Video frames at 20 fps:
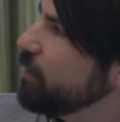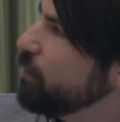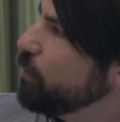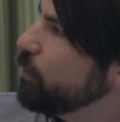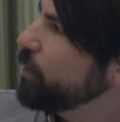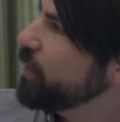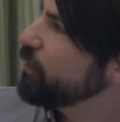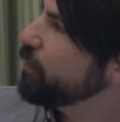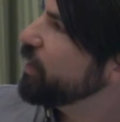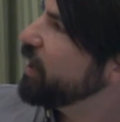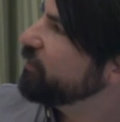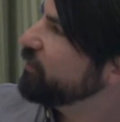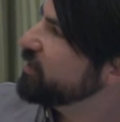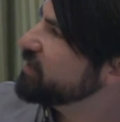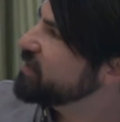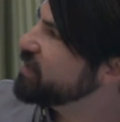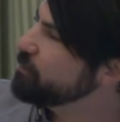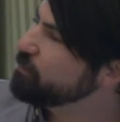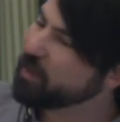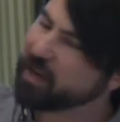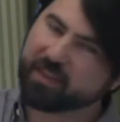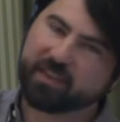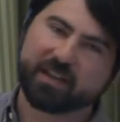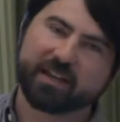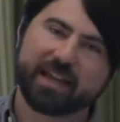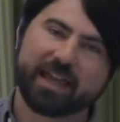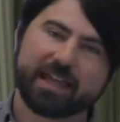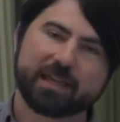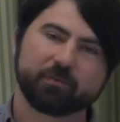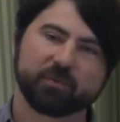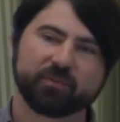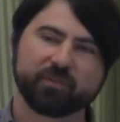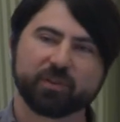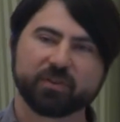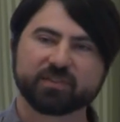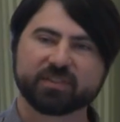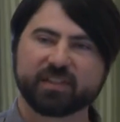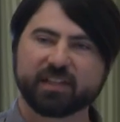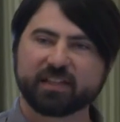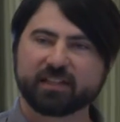we reference it by the name of
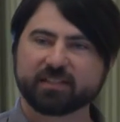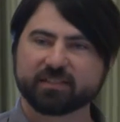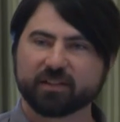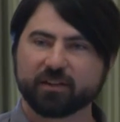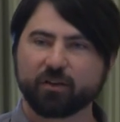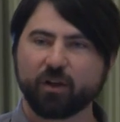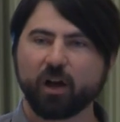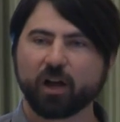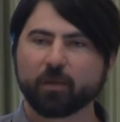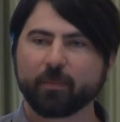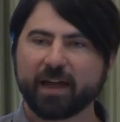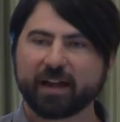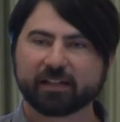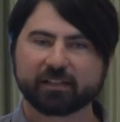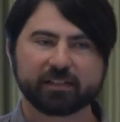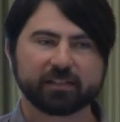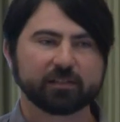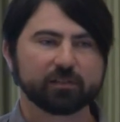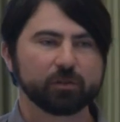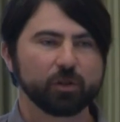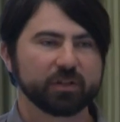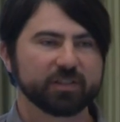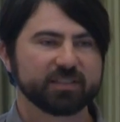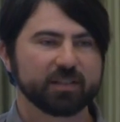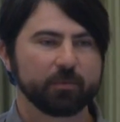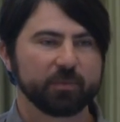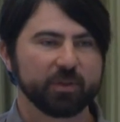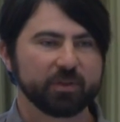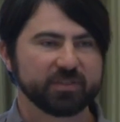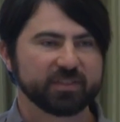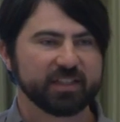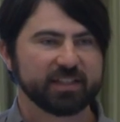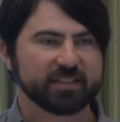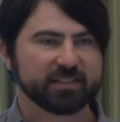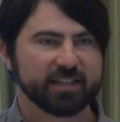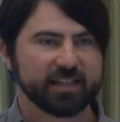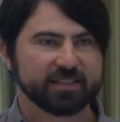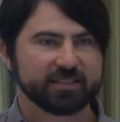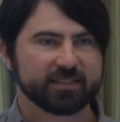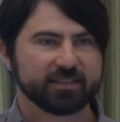those things and it automatically looks up those
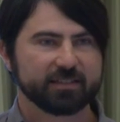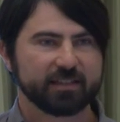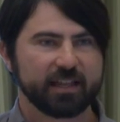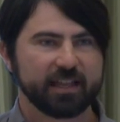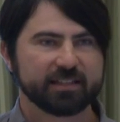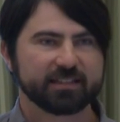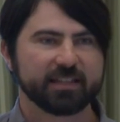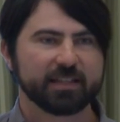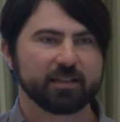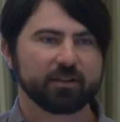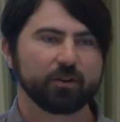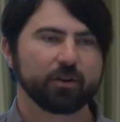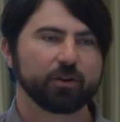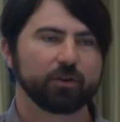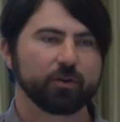things as, as they are